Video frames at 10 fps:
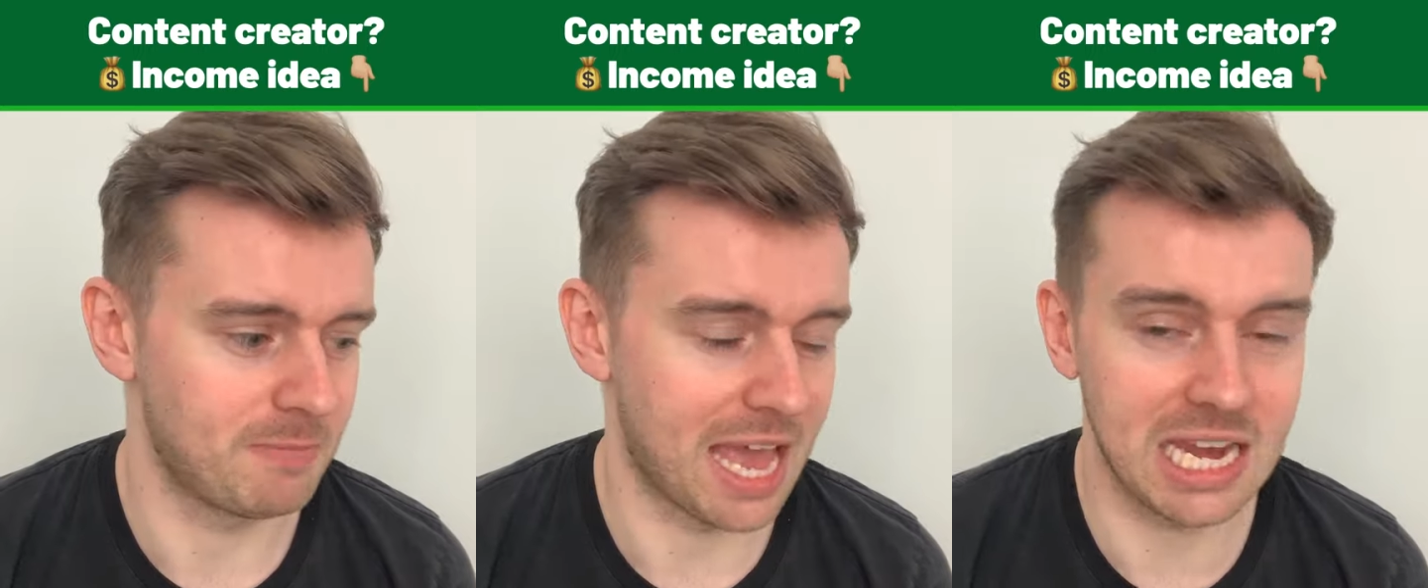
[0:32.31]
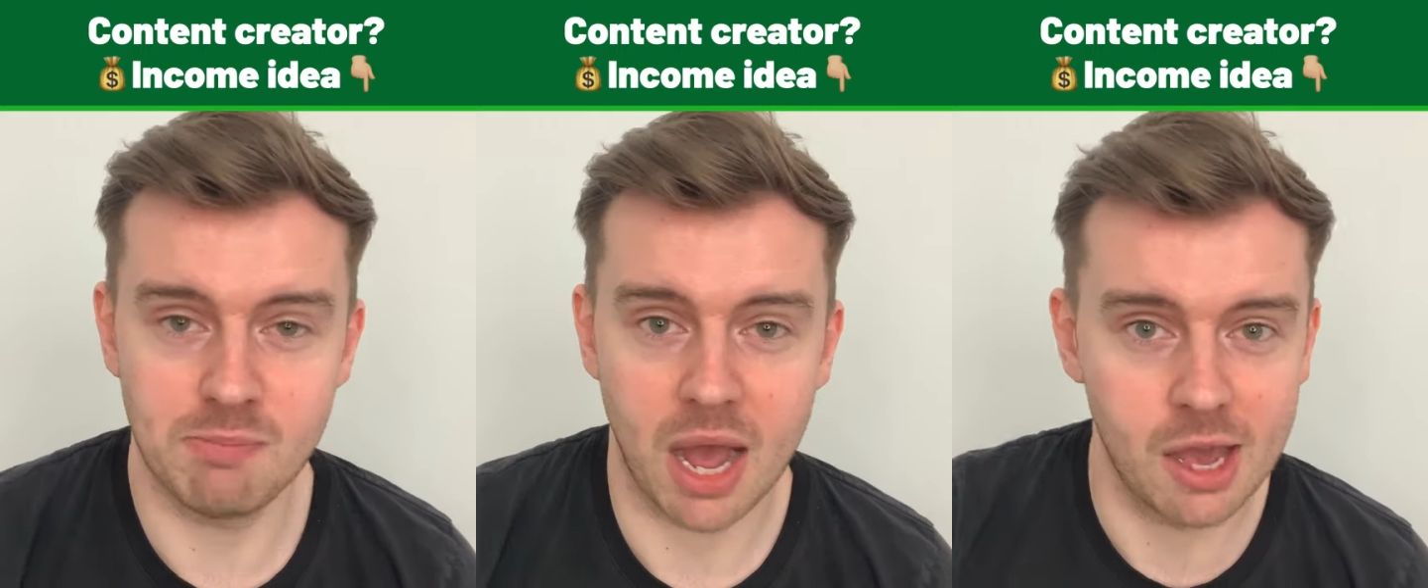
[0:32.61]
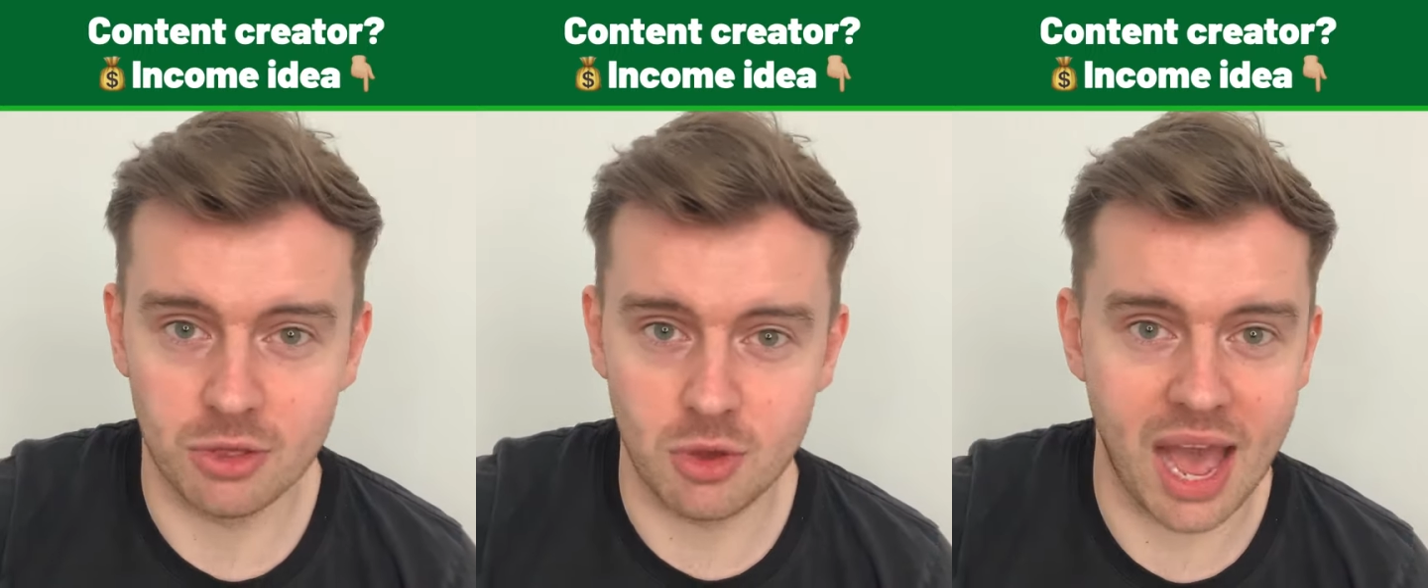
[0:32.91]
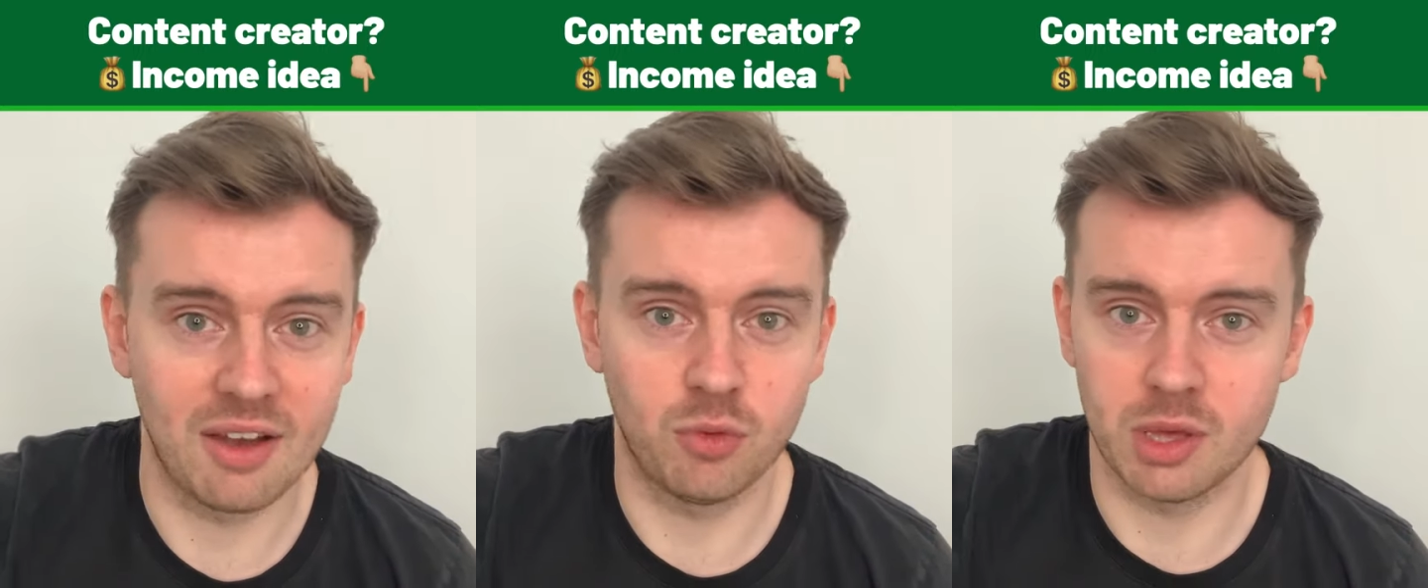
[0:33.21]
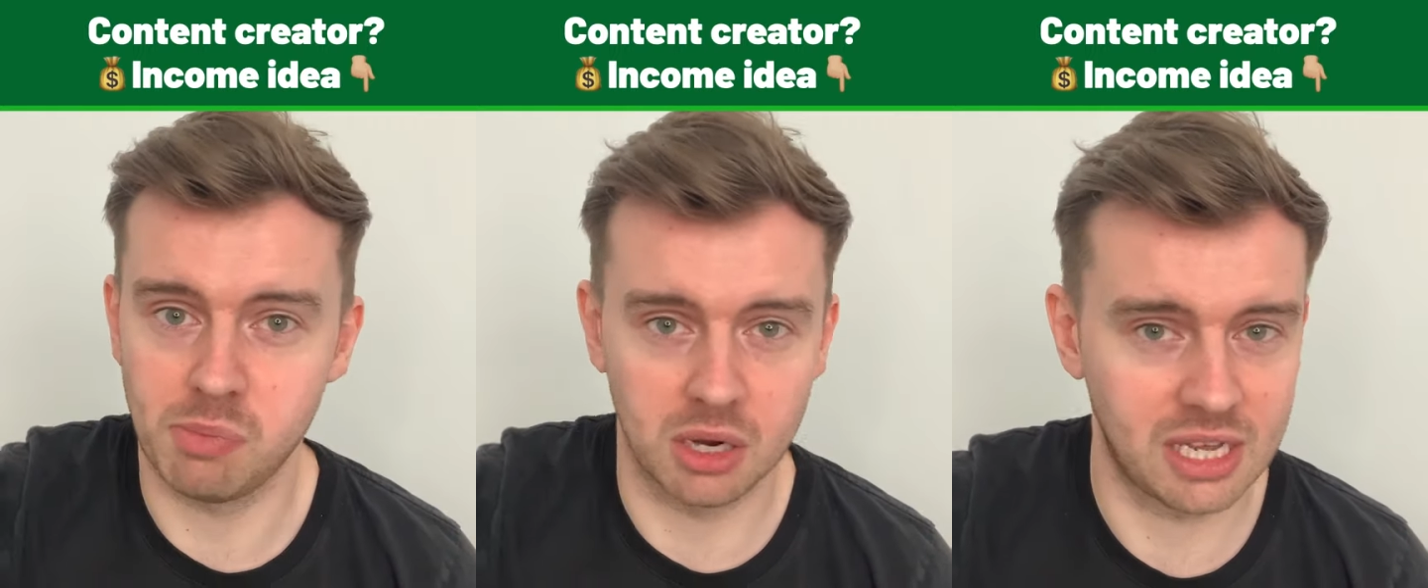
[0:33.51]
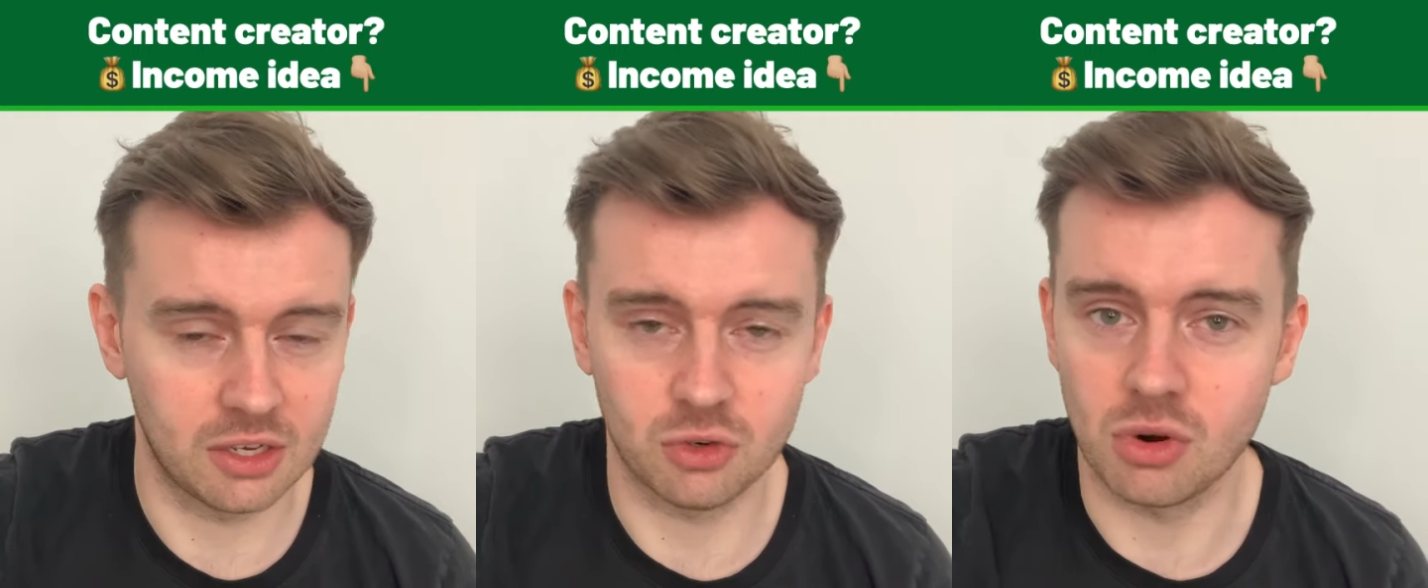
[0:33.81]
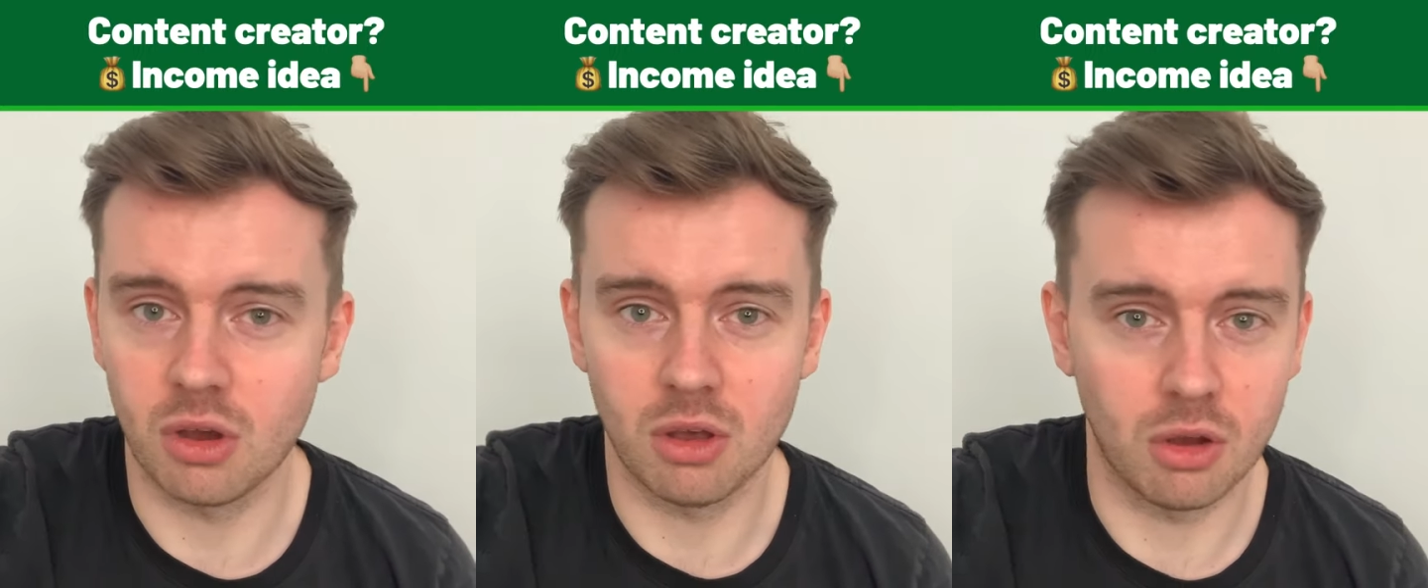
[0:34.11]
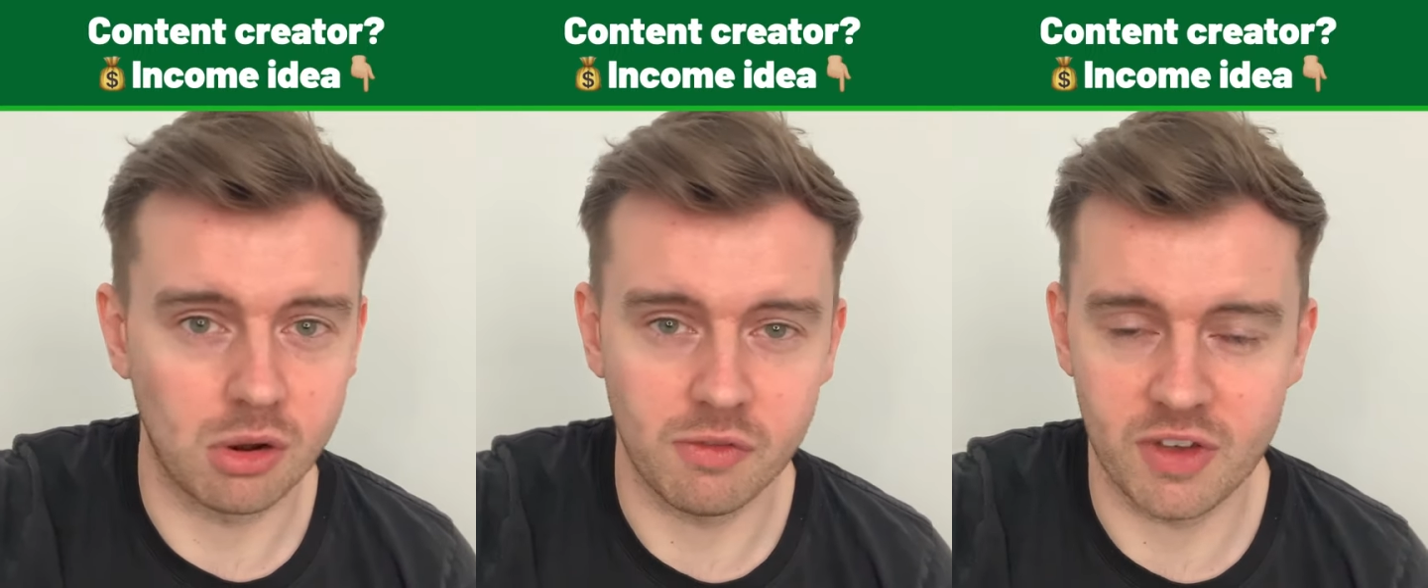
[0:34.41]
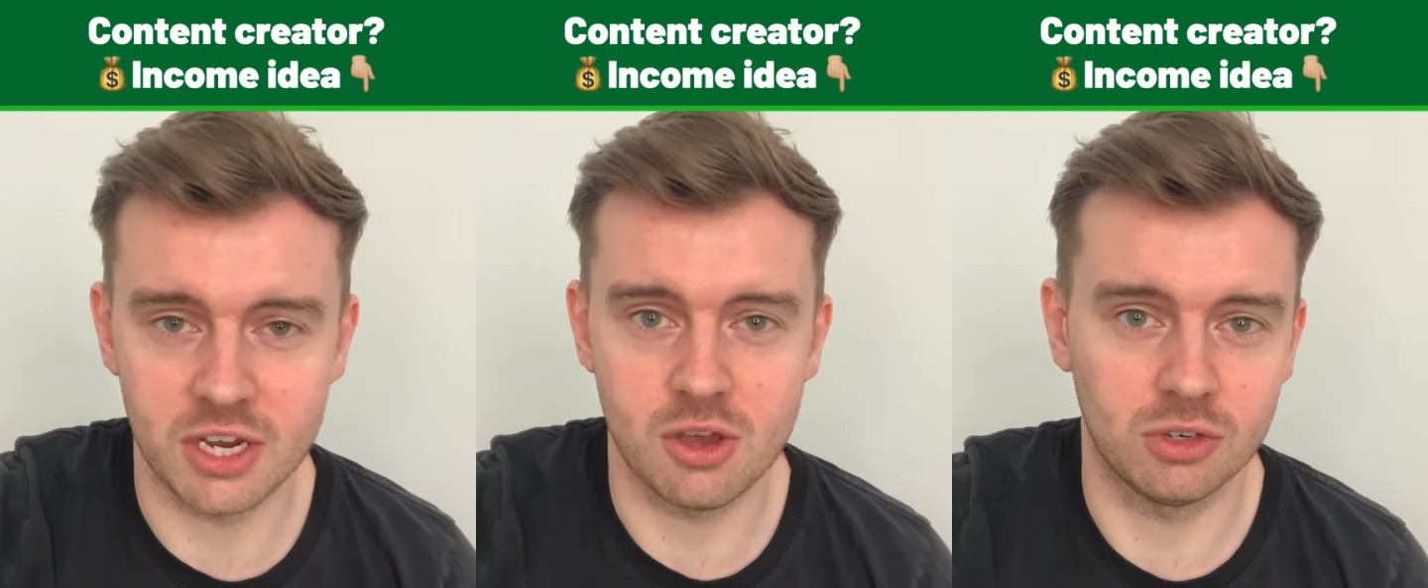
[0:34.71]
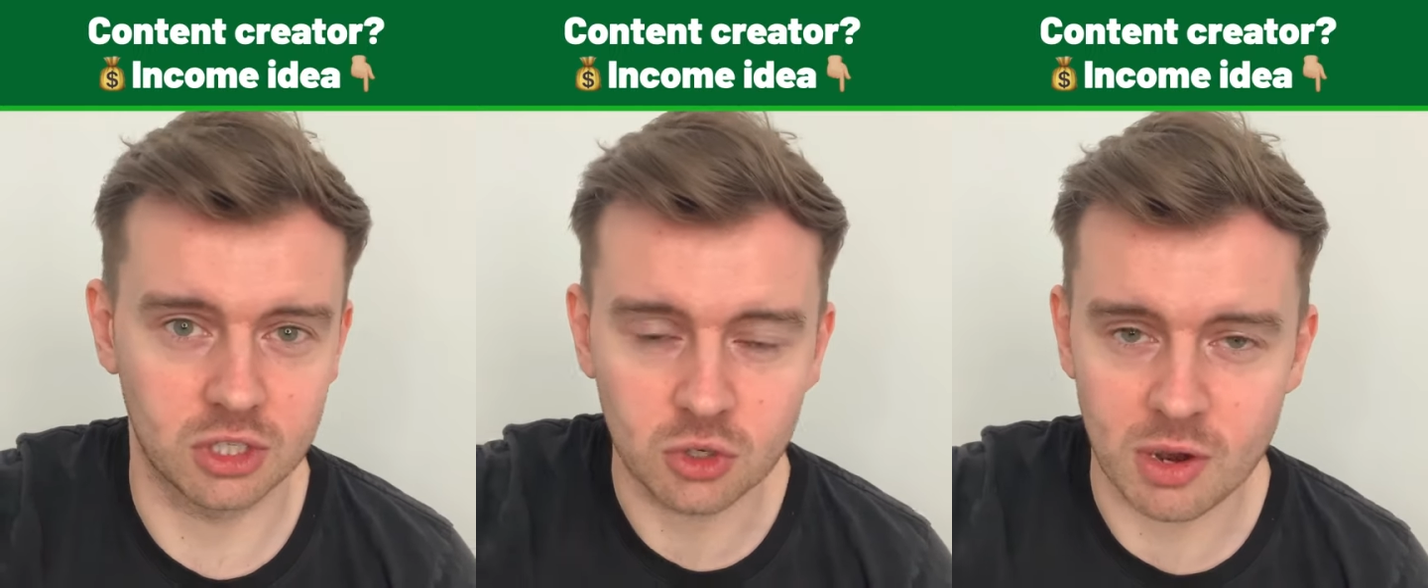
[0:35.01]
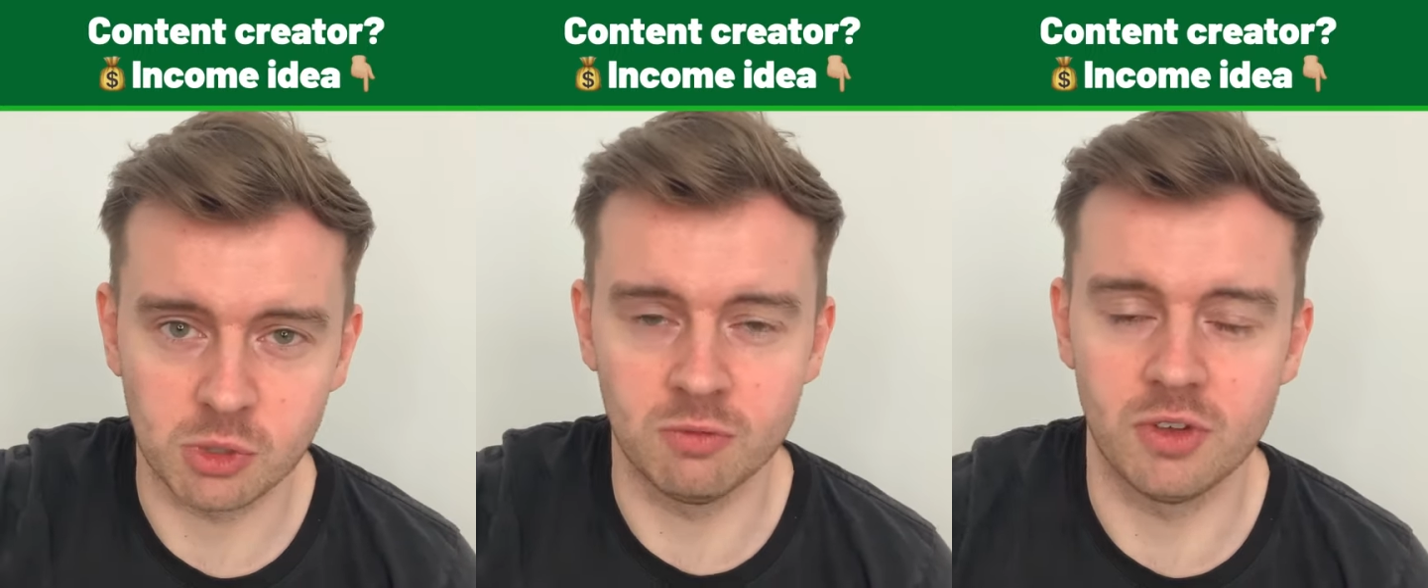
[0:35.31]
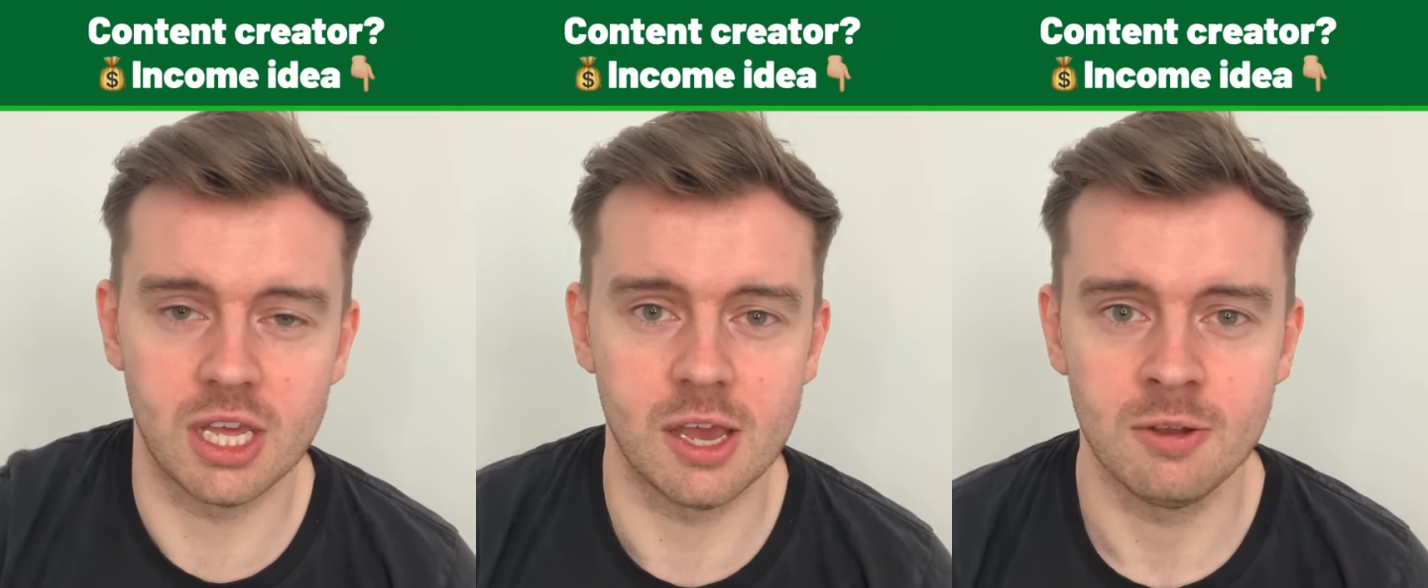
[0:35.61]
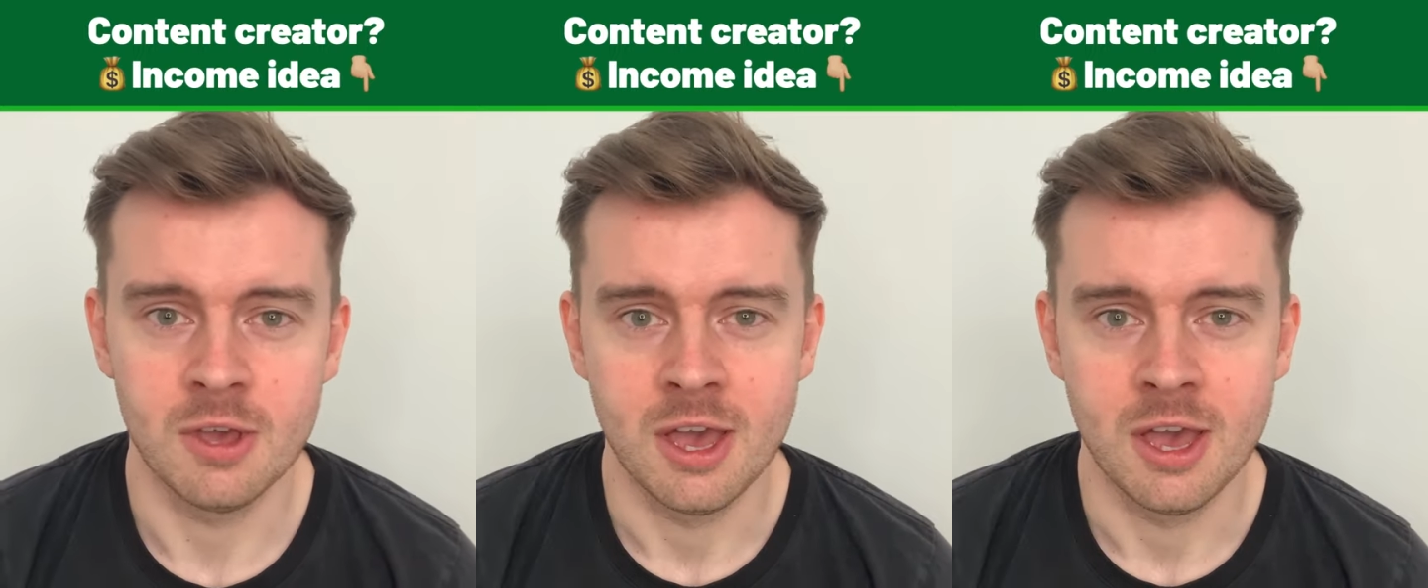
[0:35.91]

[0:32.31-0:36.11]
any bio that you have with a podcast or a video description video.